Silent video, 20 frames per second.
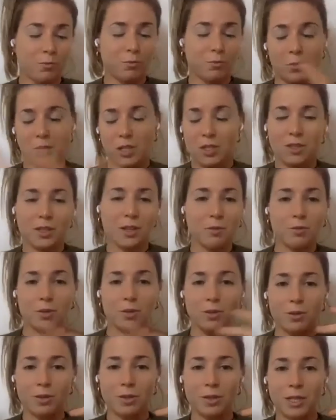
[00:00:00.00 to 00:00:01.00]

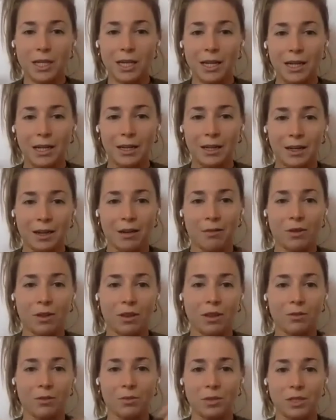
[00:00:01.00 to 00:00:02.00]
vegetables, and
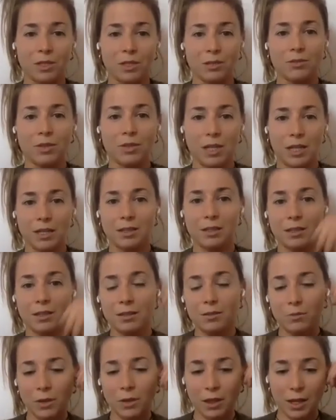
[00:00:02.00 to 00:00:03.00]
everything which is related
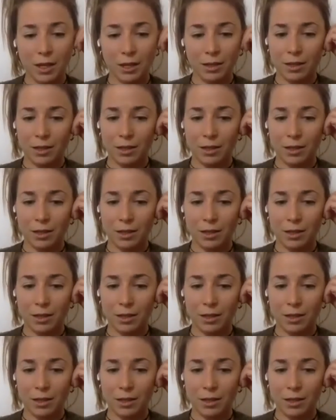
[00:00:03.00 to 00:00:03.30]
with that.